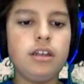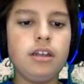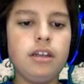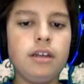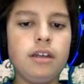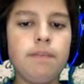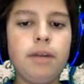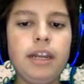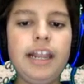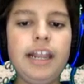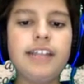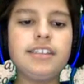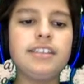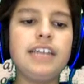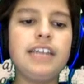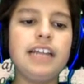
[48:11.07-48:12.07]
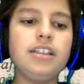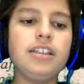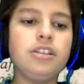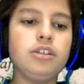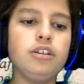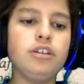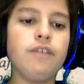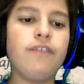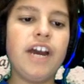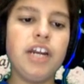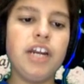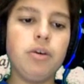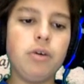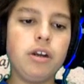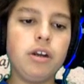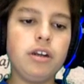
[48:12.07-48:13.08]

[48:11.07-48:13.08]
But let's get to the final one.